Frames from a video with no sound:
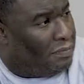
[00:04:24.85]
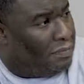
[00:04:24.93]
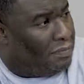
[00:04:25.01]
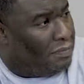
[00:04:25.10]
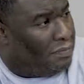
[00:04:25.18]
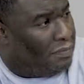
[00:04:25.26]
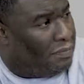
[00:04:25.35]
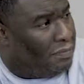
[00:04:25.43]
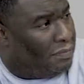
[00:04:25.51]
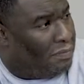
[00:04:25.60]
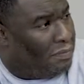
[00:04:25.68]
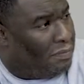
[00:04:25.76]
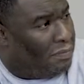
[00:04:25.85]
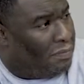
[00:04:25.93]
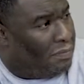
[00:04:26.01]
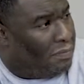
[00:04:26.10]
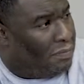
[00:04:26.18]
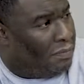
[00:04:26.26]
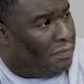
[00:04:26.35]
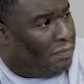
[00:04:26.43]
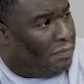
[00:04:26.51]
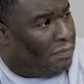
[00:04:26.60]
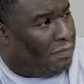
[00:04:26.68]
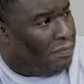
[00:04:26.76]

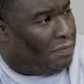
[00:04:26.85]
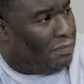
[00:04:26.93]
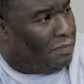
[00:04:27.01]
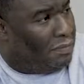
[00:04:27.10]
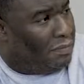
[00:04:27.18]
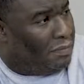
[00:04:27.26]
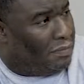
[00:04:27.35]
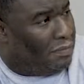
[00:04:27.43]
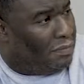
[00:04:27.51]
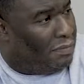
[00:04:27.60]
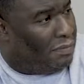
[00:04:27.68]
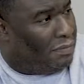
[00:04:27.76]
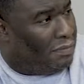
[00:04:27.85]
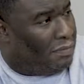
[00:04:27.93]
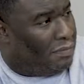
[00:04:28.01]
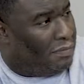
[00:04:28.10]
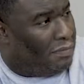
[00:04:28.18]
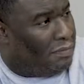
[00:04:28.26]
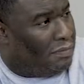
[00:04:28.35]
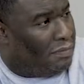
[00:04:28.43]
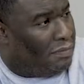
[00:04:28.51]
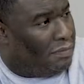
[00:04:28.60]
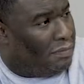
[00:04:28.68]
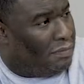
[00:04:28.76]

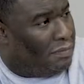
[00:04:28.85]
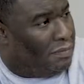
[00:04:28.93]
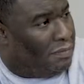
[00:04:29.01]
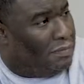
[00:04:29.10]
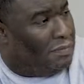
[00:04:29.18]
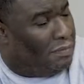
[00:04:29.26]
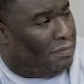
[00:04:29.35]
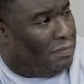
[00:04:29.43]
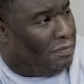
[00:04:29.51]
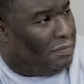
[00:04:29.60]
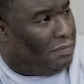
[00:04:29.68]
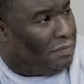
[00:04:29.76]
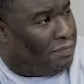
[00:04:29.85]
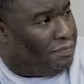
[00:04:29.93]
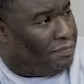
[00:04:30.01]
[no speech]